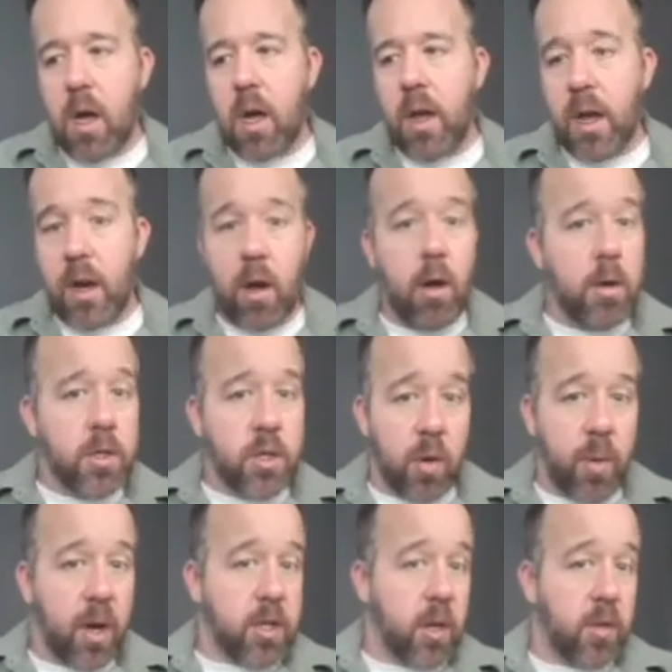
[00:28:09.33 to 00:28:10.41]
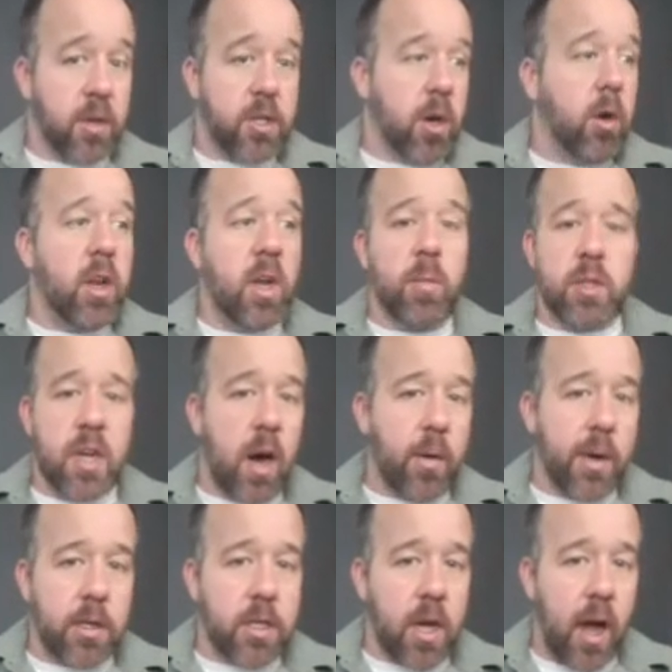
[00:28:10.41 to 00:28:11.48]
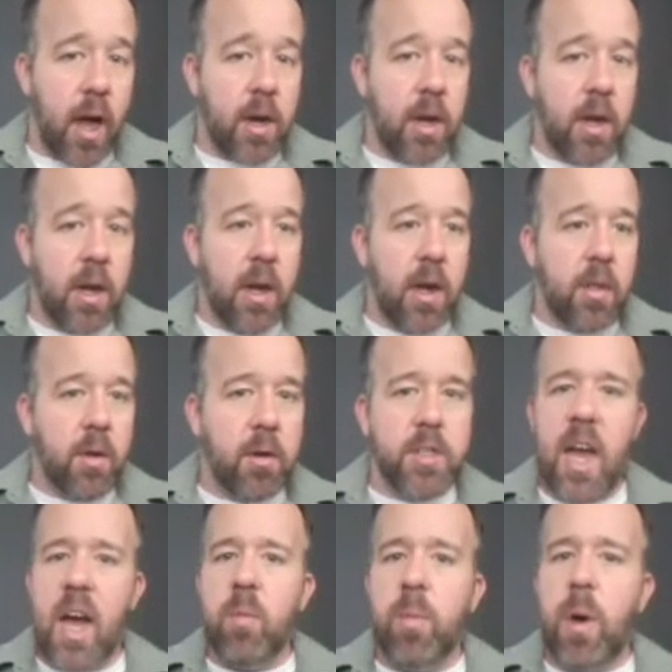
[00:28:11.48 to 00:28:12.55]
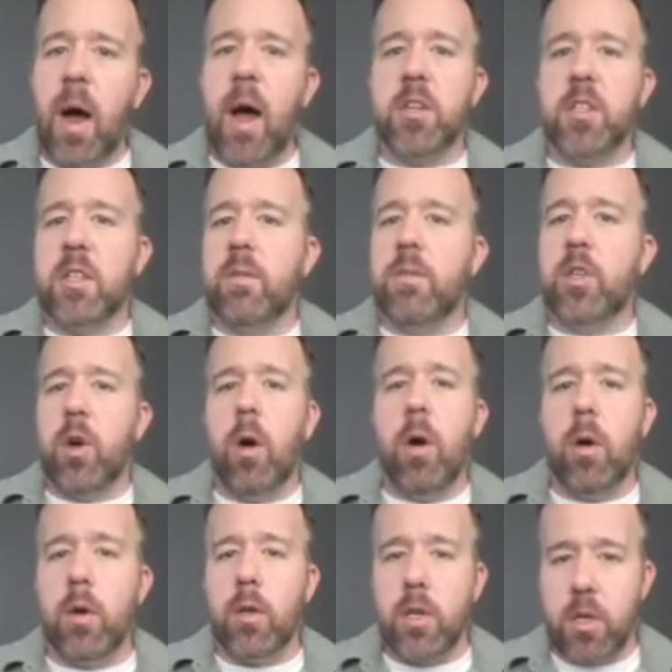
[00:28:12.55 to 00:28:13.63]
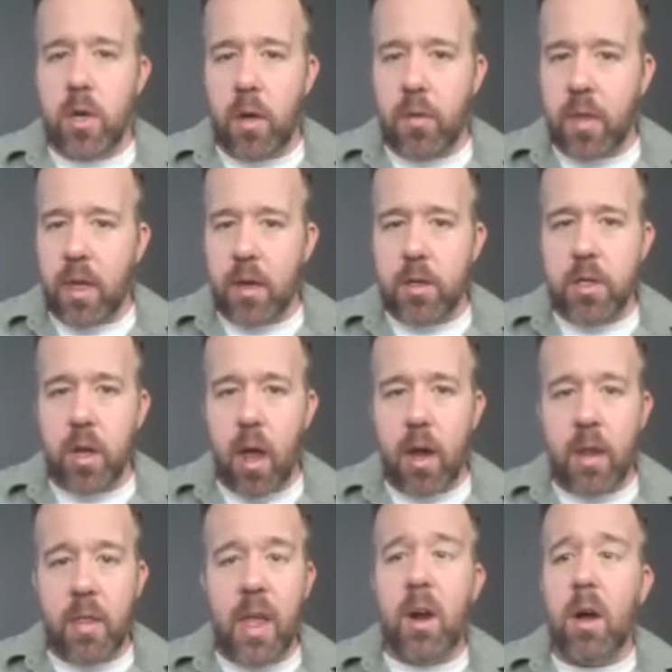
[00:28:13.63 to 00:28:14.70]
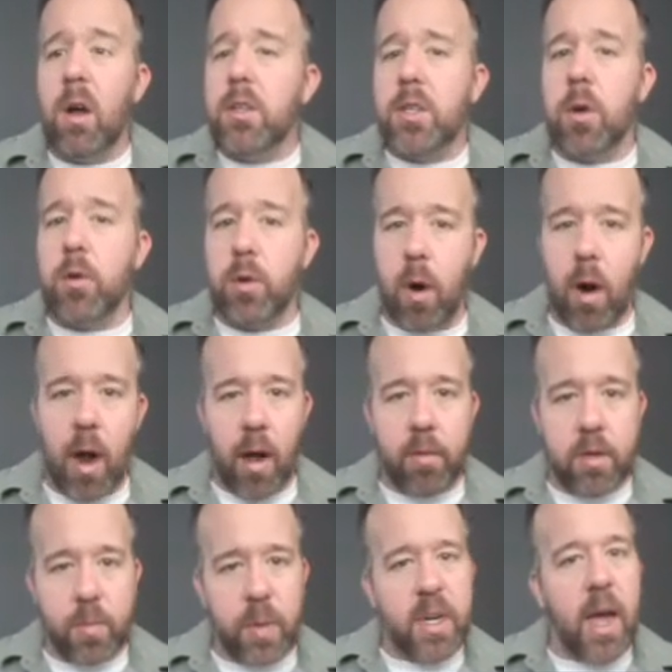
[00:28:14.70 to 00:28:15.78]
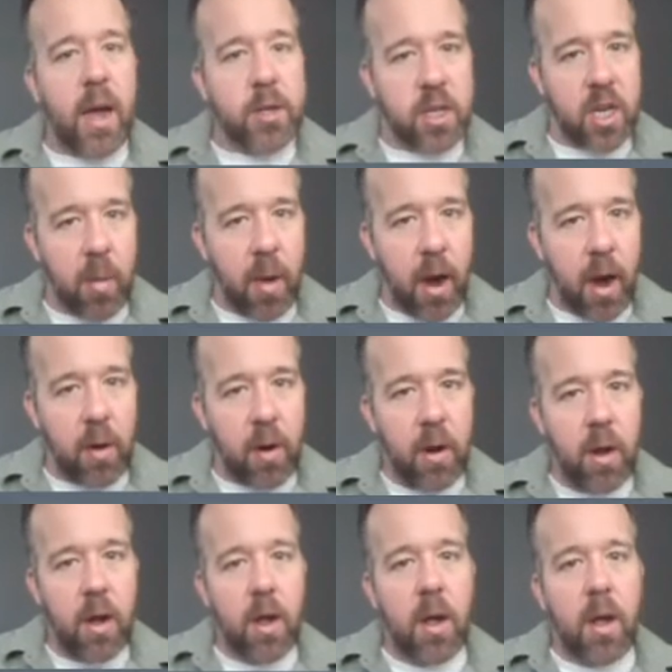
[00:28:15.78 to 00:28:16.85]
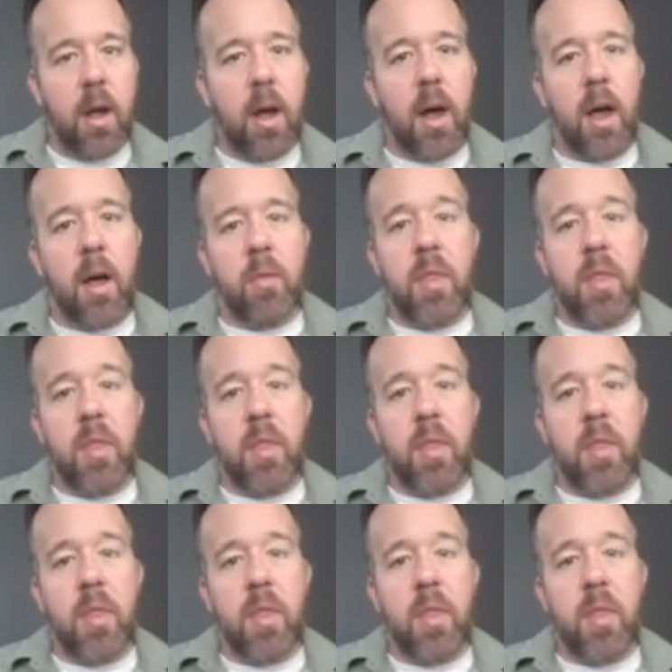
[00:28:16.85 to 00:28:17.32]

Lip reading: And also, because all the sodium is now inside, there's now positive charge on the inside, and that also drives potassium out.